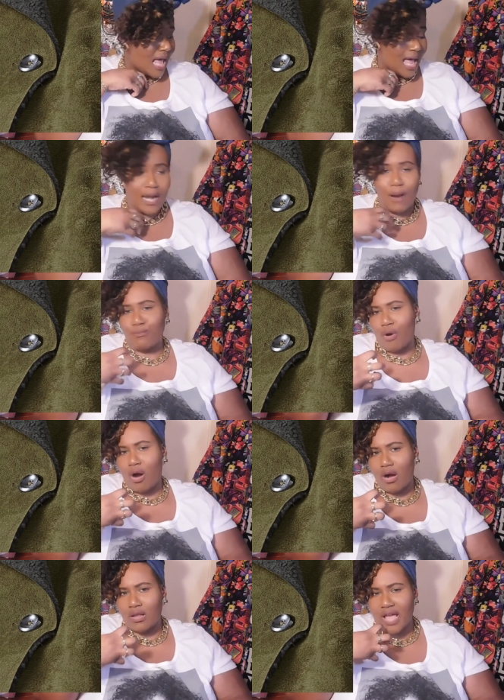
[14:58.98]
and that
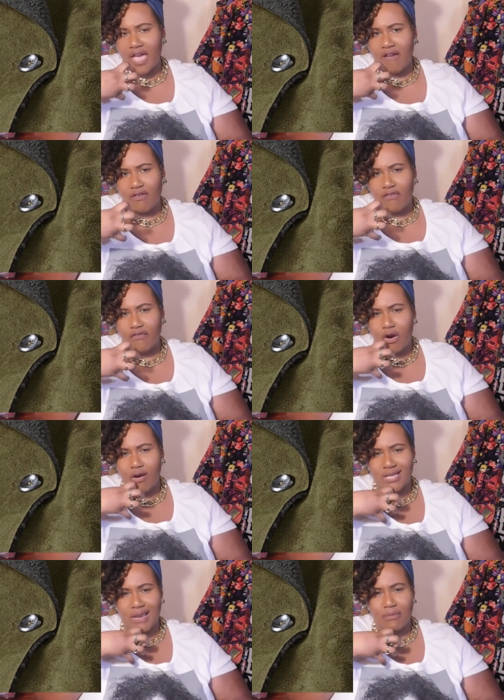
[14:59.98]
broth that heavy fur
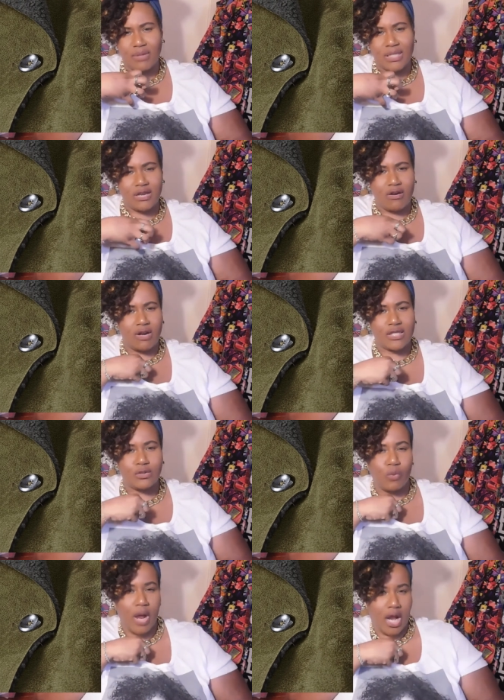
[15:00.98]
type of material that suede